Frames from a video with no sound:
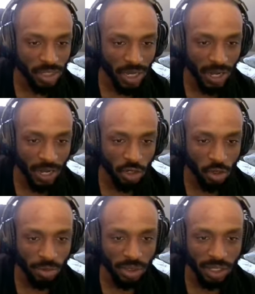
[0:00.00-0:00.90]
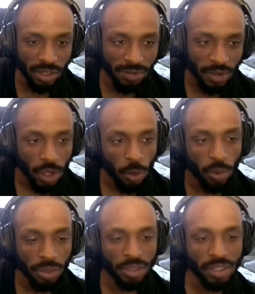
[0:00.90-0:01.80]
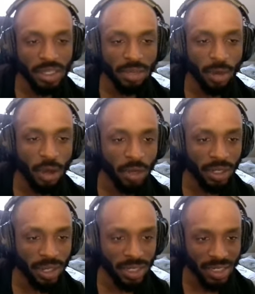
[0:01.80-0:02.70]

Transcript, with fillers: and I do believe with the Z-bow it does